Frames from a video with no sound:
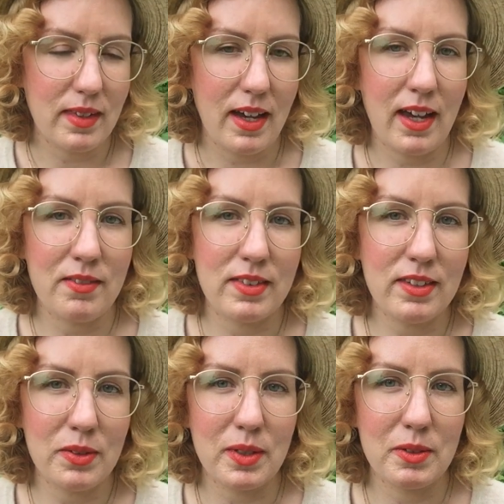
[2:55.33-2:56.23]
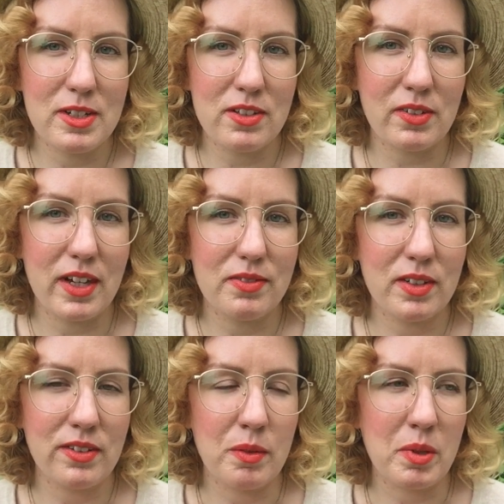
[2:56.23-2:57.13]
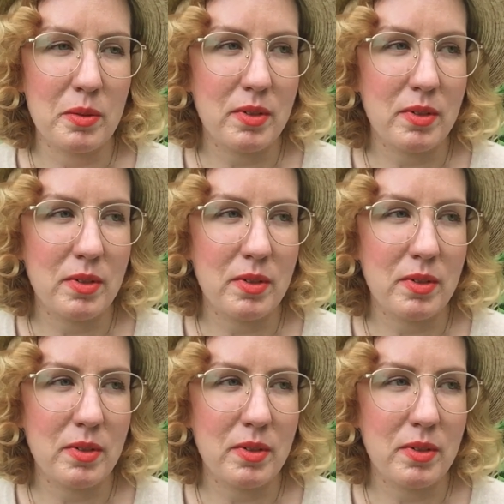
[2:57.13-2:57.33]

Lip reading: I have this one, which is great for summer,